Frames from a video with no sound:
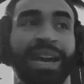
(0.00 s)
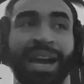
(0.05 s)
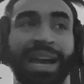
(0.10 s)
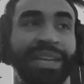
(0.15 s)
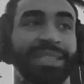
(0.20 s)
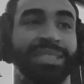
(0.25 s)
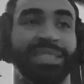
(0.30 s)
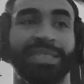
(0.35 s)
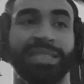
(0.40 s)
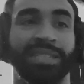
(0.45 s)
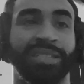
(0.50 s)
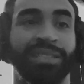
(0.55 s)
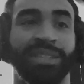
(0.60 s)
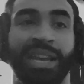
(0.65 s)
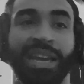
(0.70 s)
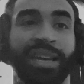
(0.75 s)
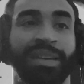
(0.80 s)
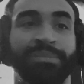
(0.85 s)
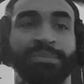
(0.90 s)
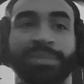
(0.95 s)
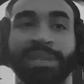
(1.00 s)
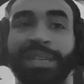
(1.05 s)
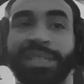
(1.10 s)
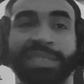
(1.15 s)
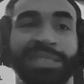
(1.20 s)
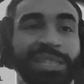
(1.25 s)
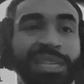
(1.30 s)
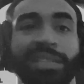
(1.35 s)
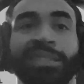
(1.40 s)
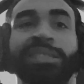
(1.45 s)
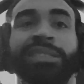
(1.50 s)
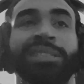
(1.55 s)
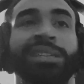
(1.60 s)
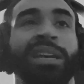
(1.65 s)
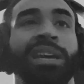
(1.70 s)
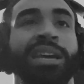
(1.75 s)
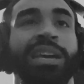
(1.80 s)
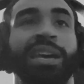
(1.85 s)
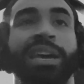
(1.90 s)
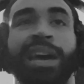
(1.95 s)
I still am a sinner.
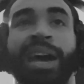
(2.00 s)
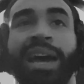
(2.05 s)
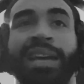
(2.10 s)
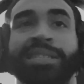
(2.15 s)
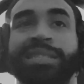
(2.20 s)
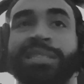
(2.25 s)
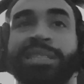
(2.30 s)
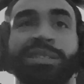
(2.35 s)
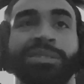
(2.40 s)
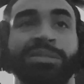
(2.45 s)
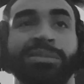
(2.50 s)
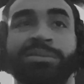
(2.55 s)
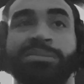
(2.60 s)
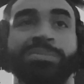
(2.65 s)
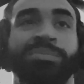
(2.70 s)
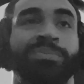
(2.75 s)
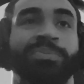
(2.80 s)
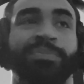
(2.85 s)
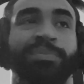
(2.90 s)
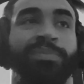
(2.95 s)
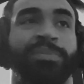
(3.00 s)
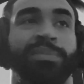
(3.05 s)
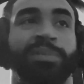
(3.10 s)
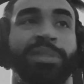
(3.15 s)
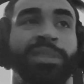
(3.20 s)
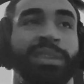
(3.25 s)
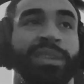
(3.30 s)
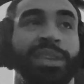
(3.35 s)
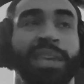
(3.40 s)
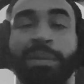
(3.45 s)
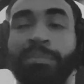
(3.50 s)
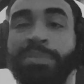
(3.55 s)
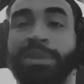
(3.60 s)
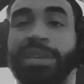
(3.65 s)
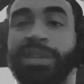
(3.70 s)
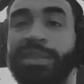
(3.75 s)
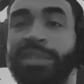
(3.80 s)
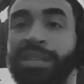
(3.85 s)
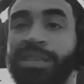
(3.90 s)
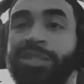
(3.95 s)
I still can
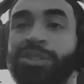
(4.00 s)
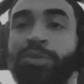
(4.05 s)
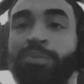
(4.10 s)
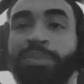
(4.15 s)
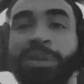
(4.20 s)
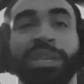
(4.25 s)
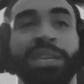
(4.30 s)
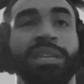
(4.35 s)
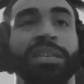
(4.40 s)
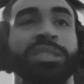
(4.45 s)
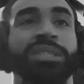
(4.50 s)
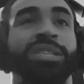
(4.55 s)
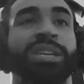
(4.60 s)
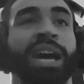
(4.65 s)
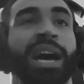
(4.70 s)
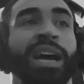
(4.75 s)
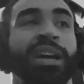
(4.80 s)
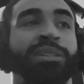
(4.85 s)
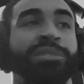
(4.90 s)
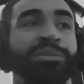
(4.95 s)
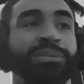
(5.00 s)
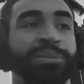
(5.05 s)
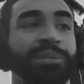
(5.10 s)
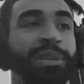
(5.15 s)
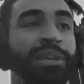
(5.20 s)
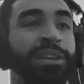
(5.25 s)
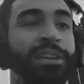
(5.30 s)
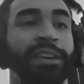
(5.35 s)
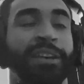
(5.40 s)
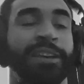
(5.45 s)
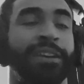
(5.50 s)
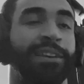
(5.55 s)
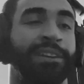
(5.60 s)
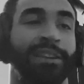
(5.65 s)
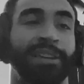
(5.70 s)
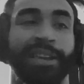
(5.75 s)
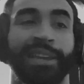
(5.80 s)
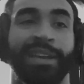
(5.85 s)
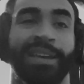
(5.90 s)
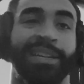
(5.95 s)
be a disobedient child,
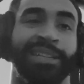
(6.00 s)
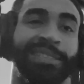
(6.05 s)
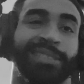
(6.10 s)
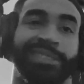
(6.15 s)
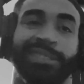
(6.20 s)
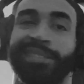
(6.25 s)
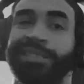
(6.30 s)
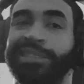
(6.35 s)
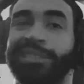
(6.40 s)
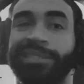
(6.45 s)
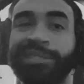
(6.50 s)
and